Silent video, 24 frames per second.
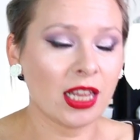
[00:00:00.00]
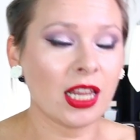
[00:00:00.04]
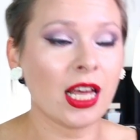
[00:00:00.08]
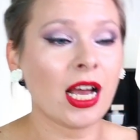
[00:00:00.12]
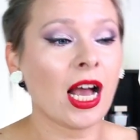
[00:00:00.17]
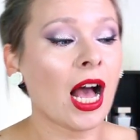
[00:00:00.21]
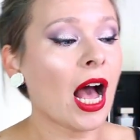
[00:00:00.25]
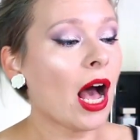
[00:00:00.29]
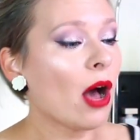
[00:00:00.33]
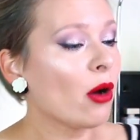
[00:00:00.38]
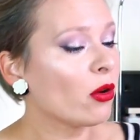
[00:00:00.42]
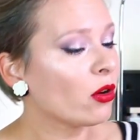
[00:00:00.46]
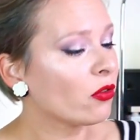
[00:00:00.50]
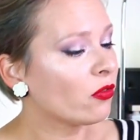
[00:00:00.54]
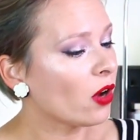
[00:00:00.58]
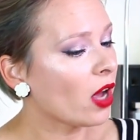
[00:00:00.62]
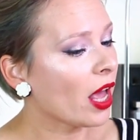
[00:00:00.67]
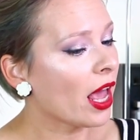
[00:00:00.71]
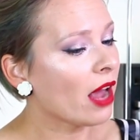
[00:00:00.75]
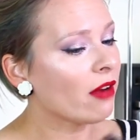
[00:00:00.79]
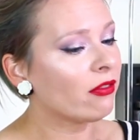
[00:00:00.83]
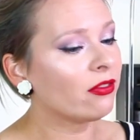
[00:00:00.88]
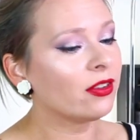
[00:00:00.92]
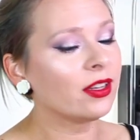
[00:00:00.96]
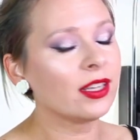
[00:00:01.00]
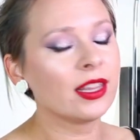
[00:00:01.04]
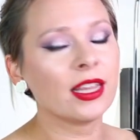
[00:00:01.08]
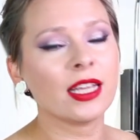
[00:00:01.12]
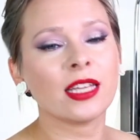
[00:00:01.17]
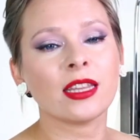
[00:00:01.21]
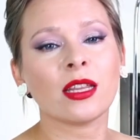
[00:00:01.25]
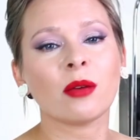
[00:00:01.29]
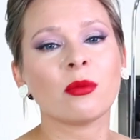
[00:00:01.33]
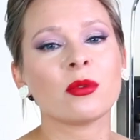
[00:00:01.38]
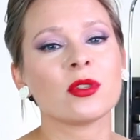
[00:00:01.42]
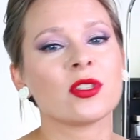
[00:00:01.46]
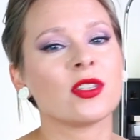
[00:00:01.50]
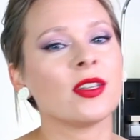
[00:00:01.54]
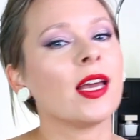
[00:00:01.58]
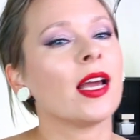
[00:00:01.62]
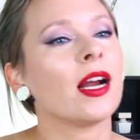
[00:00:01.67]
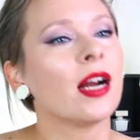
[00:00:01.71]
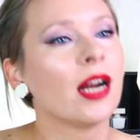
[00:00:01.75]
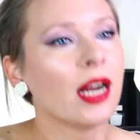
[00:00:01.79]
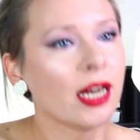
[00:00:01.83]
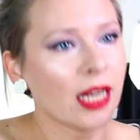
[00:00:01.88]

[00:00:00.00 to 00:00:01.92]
like, out of everything that was there,